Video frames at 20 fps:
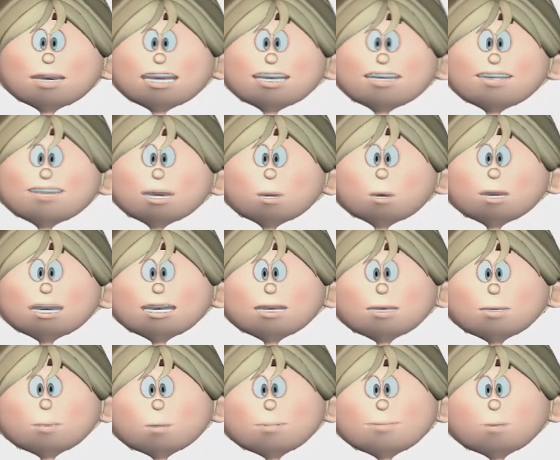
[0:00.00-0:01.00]
ways you can
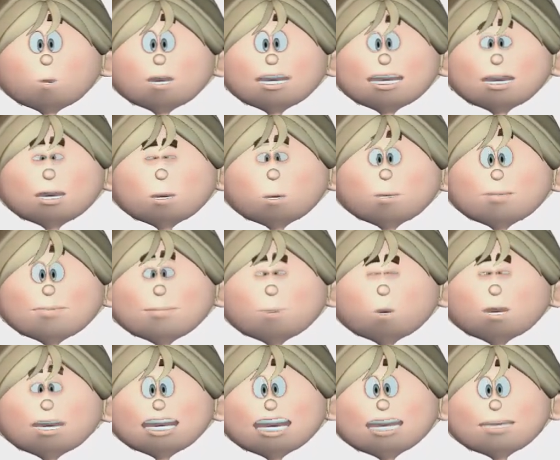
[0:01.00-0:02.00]
make five
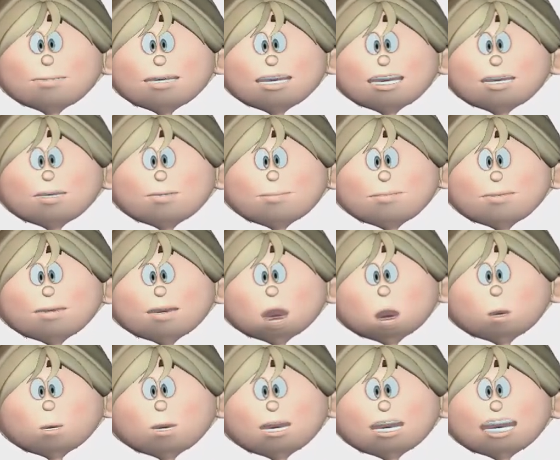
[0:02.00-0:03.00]
using
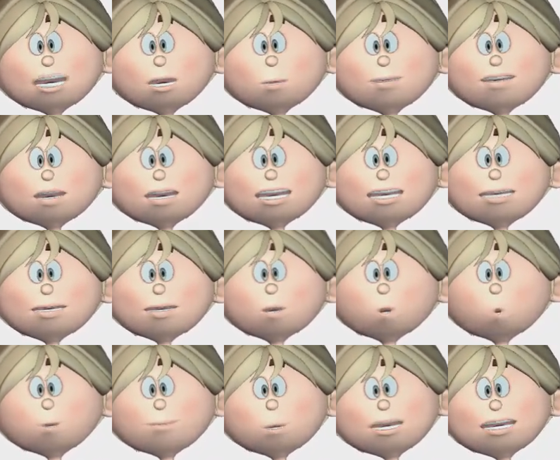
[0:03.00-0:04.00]
both groups of
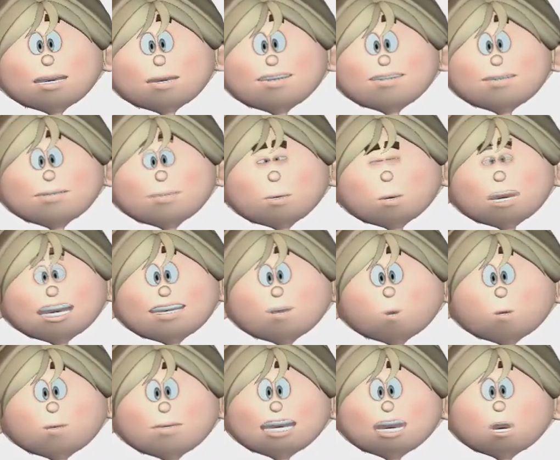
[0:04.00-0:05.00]
objects, just
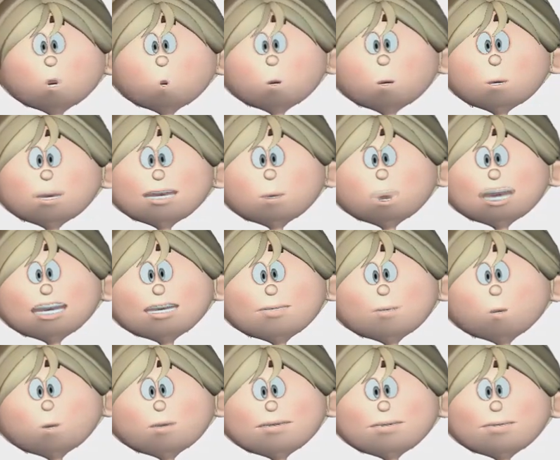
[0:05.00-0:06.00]
like what I've just
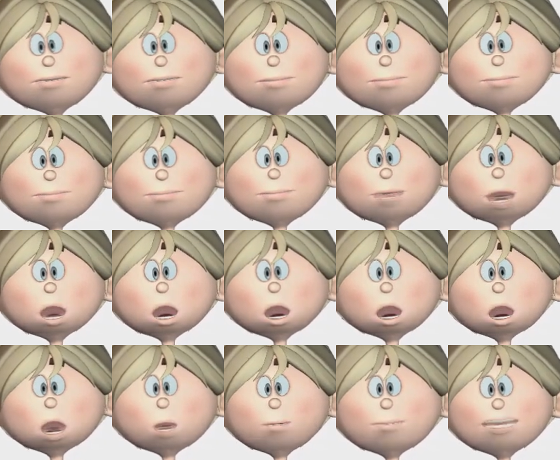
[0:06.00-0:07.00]
done.
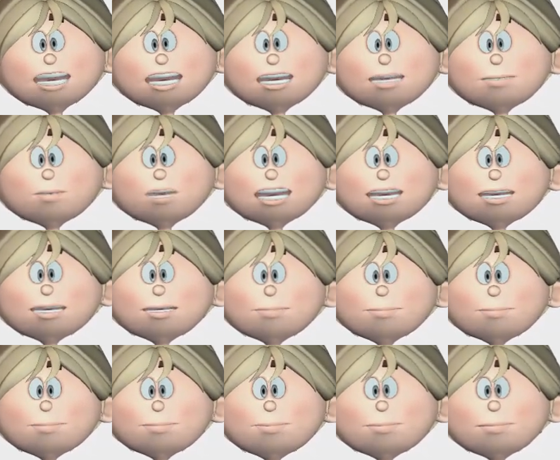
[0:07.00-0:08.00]
Okay,
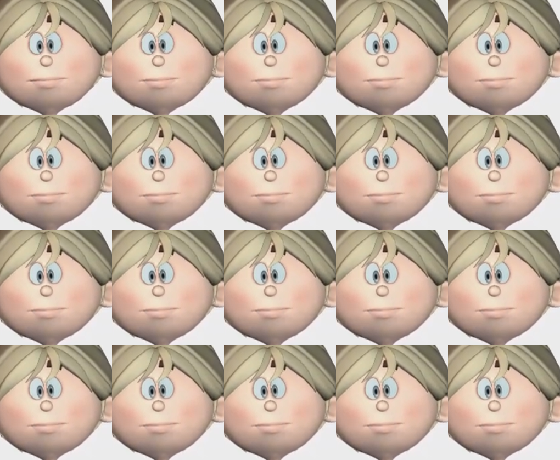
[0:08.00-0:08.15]
bye.